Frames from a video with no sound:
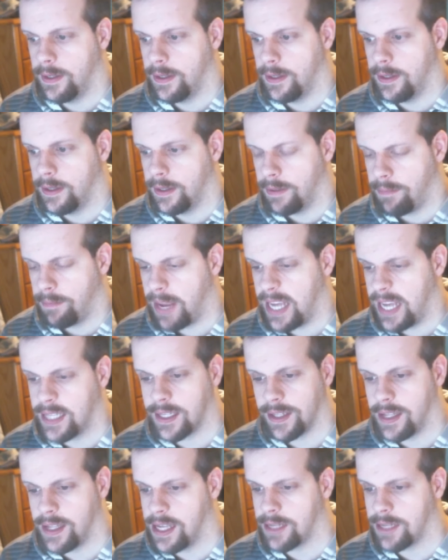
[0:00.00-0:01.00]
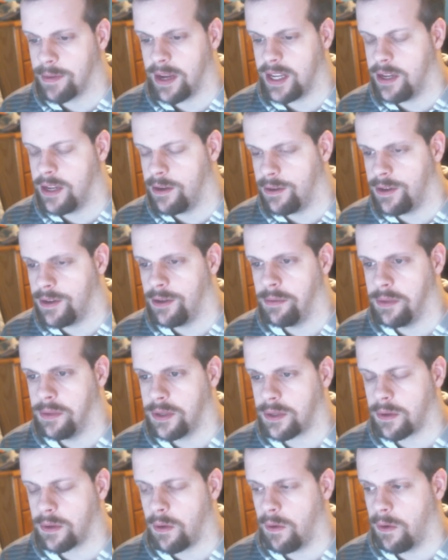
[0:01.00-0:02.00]
basically that's my youtube
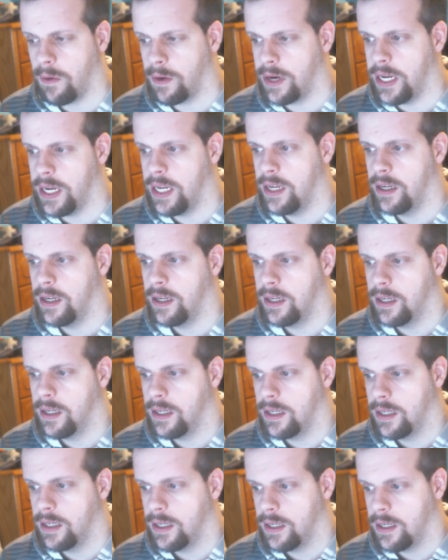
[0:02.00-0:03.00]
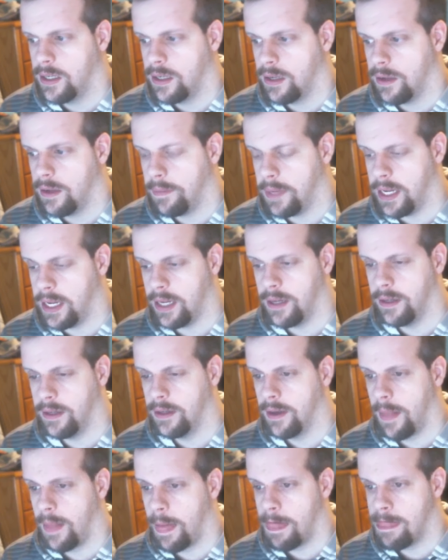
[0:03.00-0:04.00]
story i mean
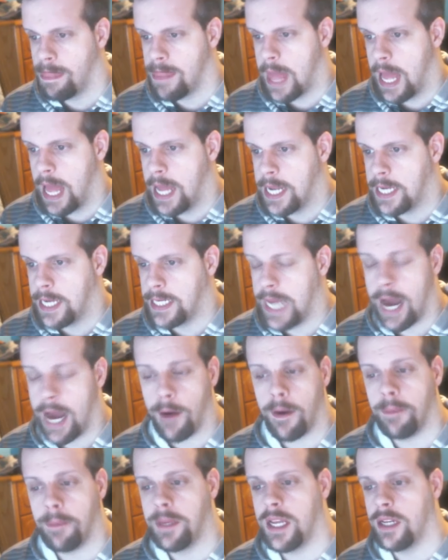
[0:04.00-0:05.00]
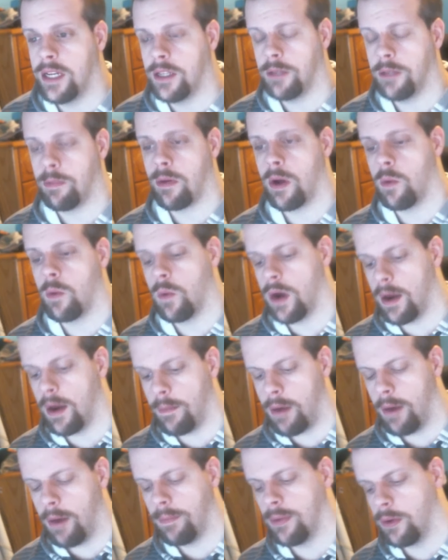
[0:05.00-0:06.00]
now i'm getting to the point where i'm
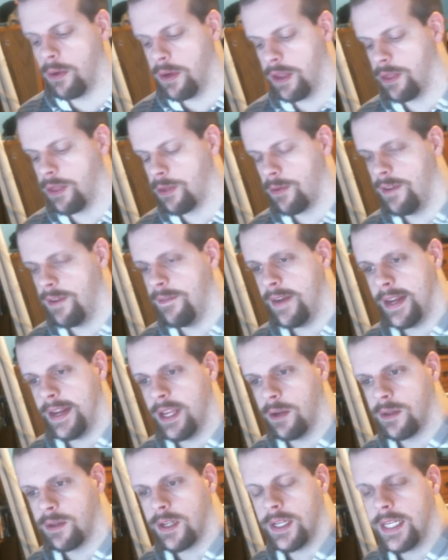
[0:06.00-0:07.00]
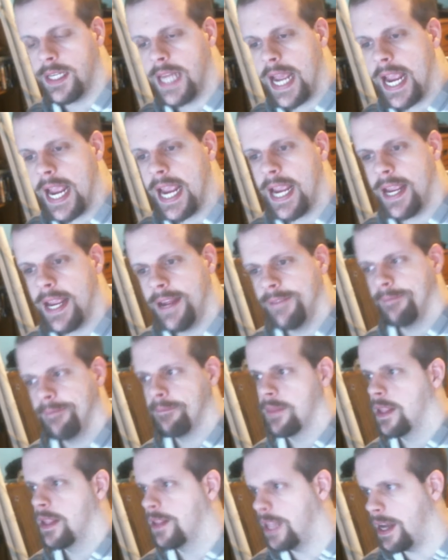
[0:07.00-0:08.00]
uploading three videos a day
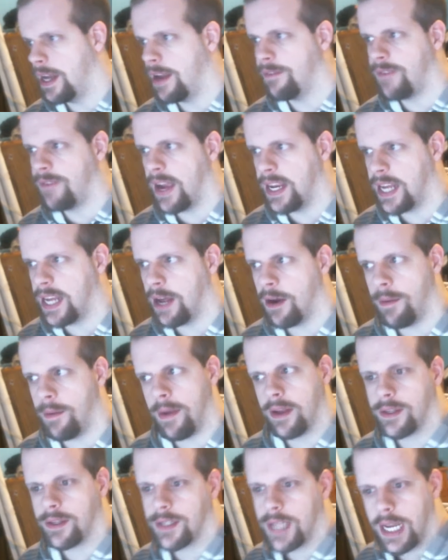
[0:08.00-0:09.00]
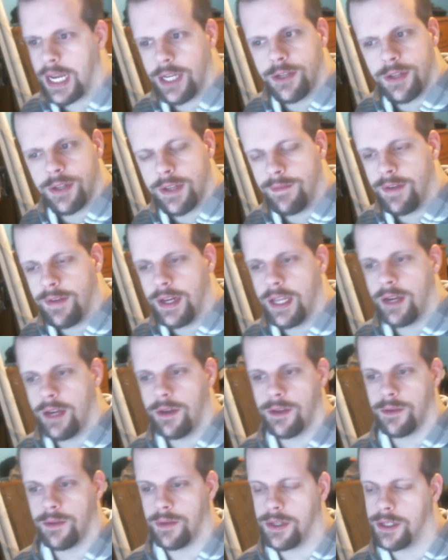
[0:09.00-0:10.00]
then i find out about scheduling videos
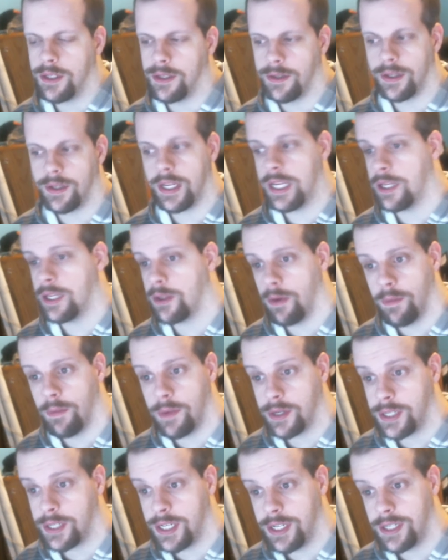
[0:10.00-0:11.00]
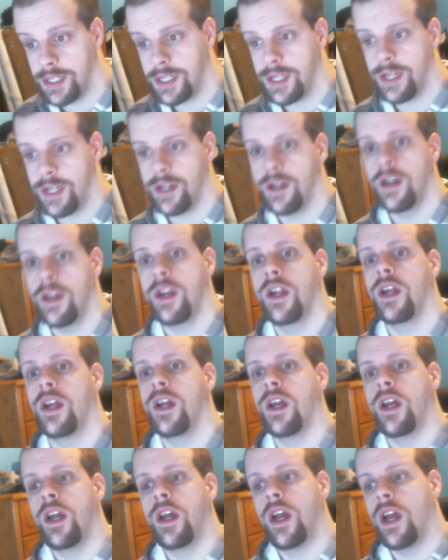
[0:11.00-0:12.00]
which is so much easier
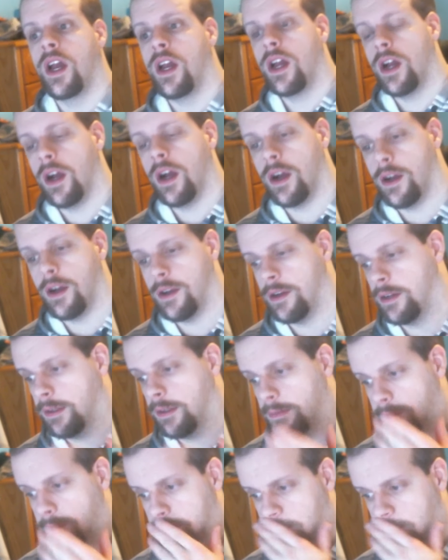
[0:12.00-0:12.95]
um